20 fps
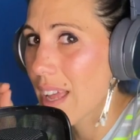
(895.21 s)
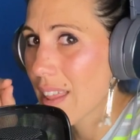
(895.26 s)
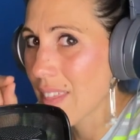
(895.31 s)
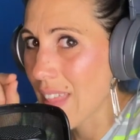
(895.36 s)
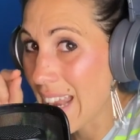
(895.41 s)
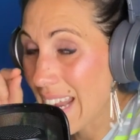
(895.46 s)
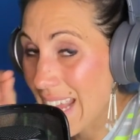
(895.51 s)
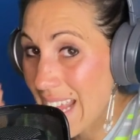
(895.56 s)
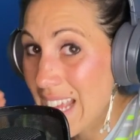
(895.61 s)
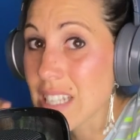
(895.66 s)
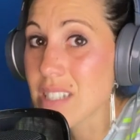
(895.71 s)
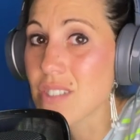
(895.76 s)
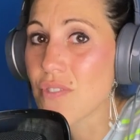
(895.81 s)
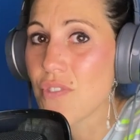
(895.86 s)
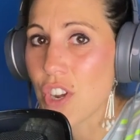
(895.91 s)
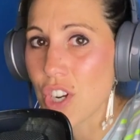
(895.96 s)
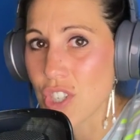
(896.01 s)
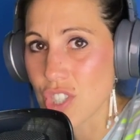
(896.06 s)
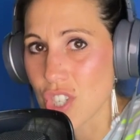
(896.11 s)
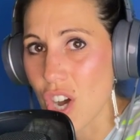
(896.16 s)
That is
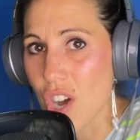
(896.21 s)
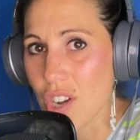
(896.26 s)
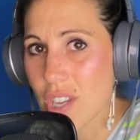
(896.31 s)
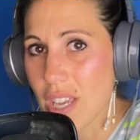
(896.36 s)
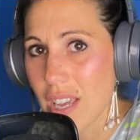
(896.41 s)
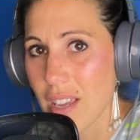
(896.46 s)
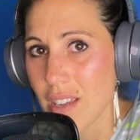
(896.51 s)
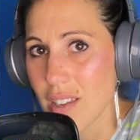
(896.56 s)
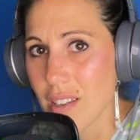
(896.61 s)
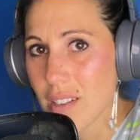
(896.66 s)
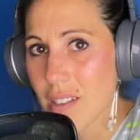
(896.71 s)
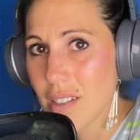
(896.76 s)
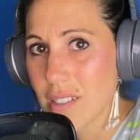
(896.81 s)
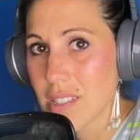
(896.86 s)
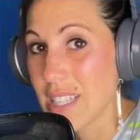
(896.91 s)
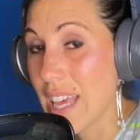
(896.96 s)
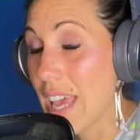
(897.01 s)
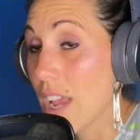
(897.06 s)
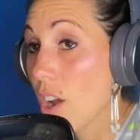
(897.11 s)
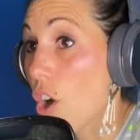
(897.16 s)
fear talking
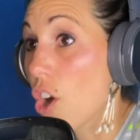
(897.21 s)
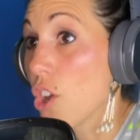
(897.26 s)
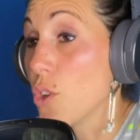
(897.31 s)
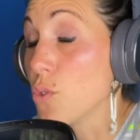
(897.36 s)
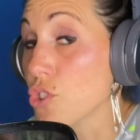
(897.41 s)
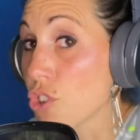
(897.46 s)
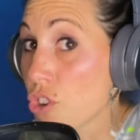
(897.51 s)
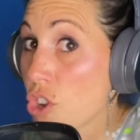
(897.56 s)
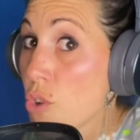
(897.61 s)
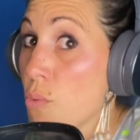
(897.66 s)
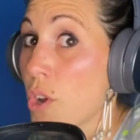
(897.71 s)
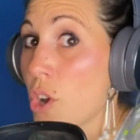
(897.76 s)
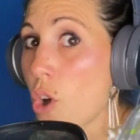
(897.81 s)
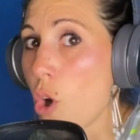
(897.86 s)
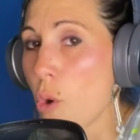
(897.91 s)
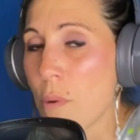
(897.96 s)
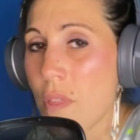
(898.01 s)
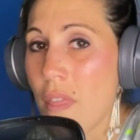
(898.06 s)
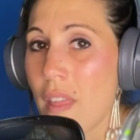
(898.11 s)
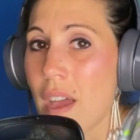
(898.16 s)
saying, Are you sure you want to
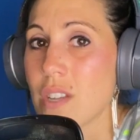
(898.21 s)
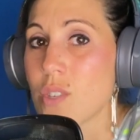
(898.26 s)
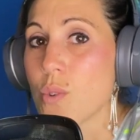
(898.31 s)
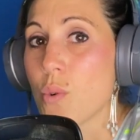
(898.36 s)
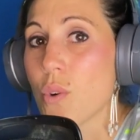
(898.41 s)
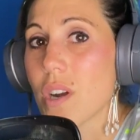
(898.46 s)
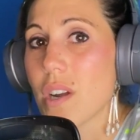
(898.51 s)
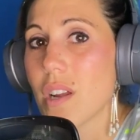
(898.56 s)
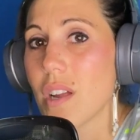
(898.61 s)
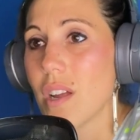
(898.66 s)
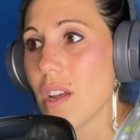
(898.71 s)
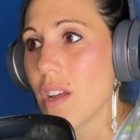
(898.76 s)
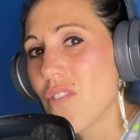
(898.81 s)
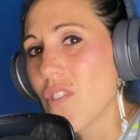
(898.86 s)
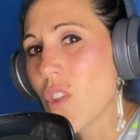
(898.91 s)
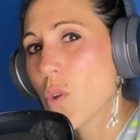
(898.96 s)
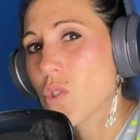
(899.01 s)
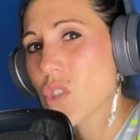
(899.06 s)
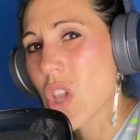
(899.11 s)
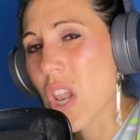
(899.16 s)
open that door? That,
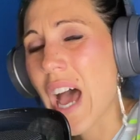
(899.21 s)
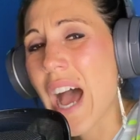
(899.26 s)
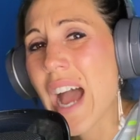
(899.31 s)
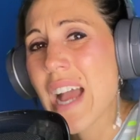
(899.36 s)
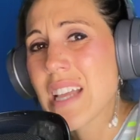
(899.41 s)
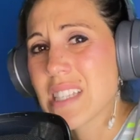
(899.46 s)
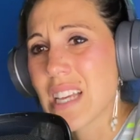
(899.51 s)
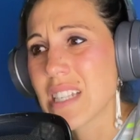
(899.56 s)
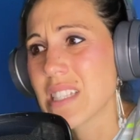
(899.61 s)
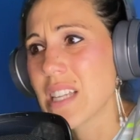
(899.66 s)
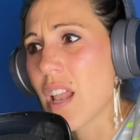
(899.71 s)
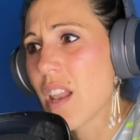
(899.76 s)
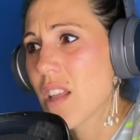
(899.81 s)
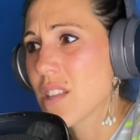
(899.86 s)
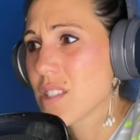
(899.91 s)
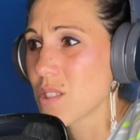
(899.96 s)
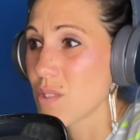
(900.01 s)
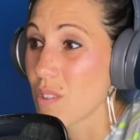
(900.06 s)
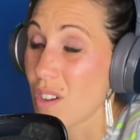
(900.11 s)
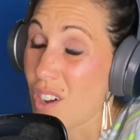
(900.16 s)
Those lies that tell
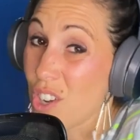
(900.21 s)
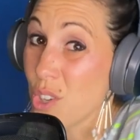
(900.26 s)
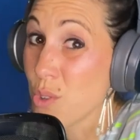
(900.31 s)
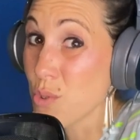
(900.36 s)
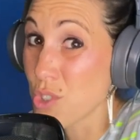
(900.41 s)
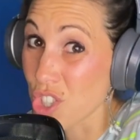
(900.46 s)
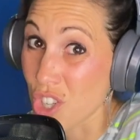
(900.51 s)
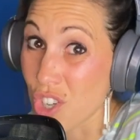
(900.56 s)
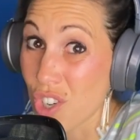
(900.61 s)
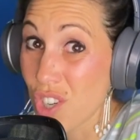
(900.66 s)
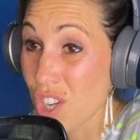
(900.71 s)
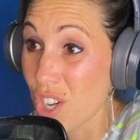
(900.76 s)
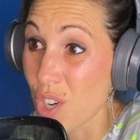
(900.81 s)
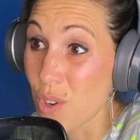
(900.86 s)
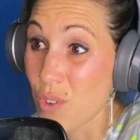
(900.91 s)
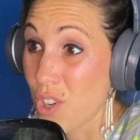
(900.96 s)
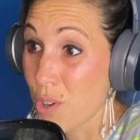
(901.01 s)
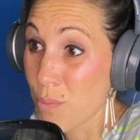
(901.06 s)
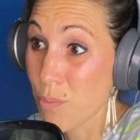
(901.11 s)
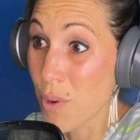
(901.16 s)
us, Are you sure? You know,
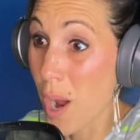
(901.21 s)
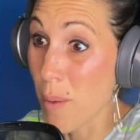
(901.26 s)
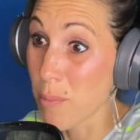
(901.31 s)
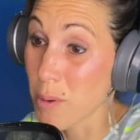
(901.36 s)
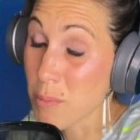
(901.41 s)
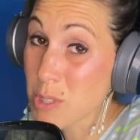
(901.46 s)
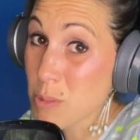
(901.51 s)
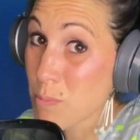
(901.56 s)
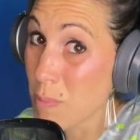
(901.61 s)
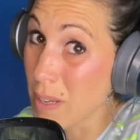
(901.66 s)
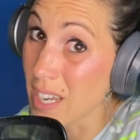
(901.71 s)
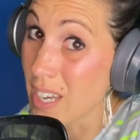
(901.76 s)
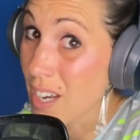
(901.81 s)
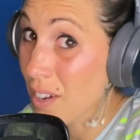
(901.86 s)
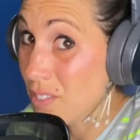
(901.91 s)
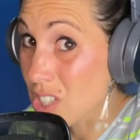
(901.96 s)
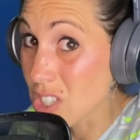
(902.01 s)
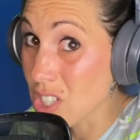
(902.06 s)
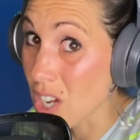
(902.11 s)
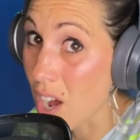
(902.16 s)
your problem is big
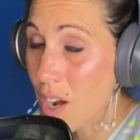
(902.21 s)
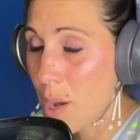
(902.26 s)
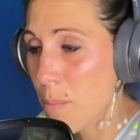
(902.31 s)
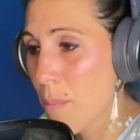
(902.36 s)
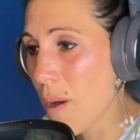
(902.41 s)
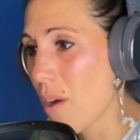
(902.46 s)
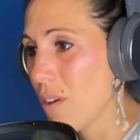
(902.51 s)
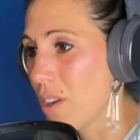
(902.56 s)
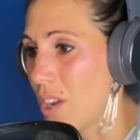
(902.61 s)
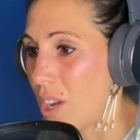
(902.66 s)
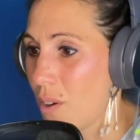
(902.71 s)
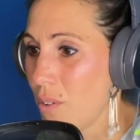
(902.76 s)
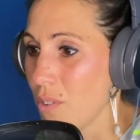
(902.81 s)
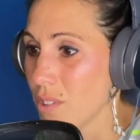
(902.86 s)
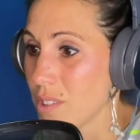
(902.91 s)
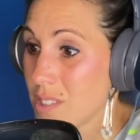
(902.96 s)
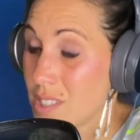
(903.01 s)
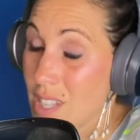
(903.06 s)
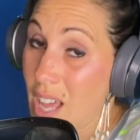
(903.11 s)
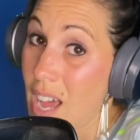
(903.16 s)
enough to talk about. You know,
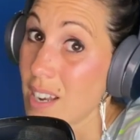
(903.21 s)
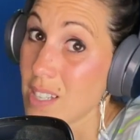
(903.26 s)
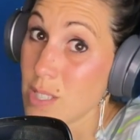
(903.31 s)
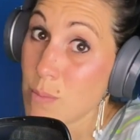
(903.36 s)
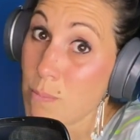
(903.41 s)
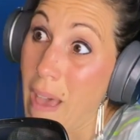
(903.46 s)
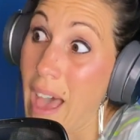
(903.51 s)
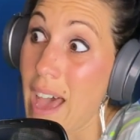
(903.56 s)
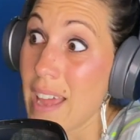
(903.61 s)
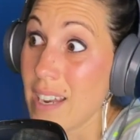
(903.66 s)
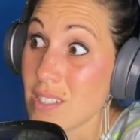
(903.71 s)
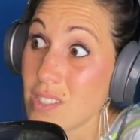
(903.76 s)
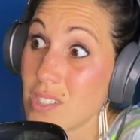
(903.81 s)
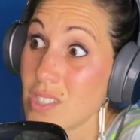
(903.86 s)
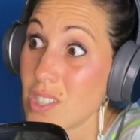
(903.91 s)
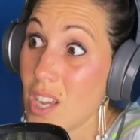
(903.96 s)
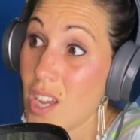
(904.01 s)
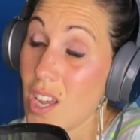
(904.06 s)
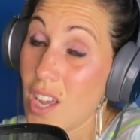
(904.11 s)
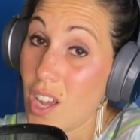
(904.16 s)
it's not as bad
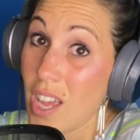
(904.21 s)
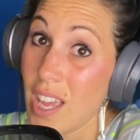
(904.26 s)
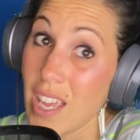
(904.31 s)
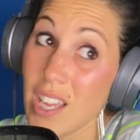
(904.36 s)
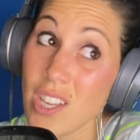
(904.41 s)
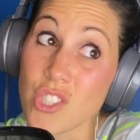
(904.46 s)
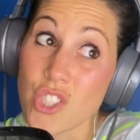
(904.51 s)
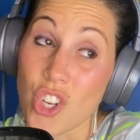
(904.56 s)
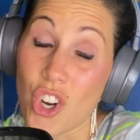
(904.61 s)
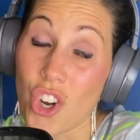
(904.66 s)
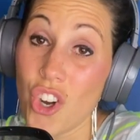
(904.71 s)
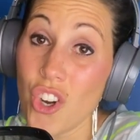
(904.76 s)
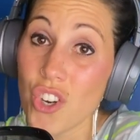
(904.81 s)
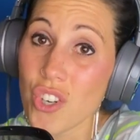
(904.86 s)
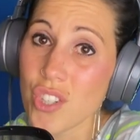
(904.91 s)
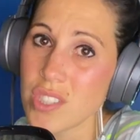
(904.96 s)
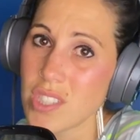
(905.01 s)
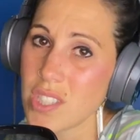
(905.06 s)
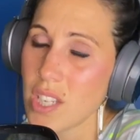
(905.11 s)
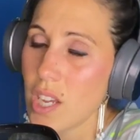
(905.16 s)
as his or
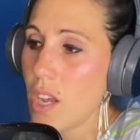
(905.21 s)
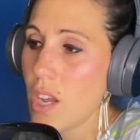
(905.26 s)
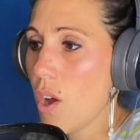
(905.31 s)
hers.